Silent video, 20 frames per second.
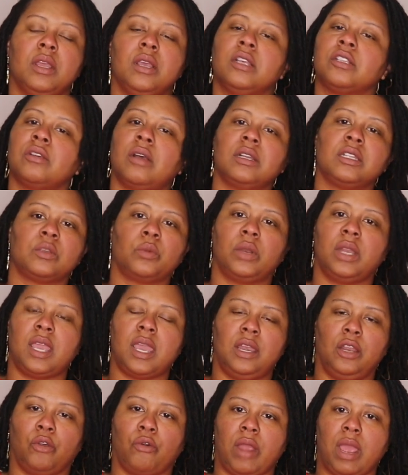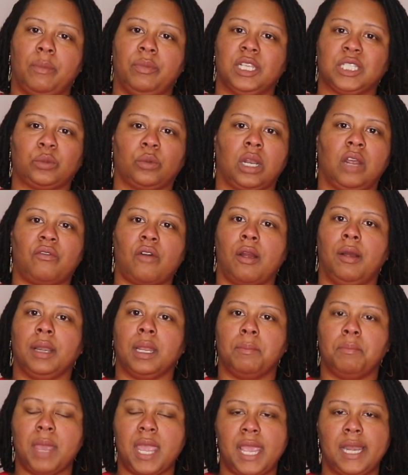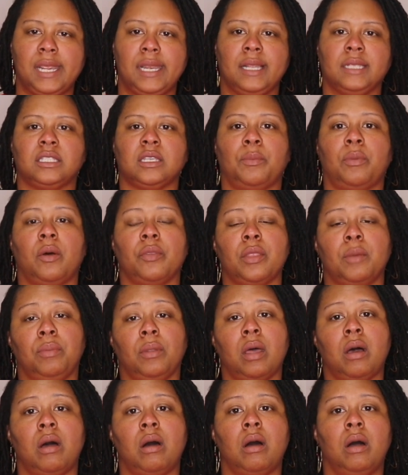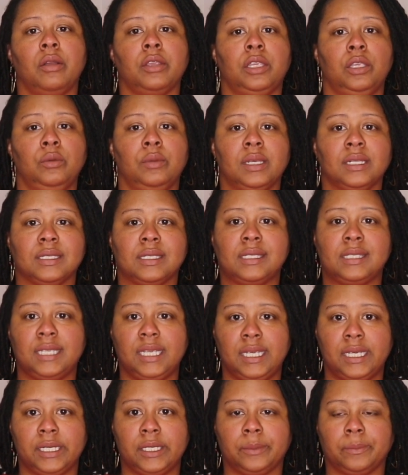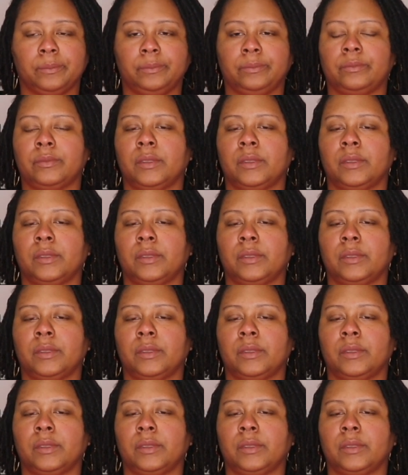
So I just went ahead and grabbed this one. I've already made it. It's up on the blog. You can see it.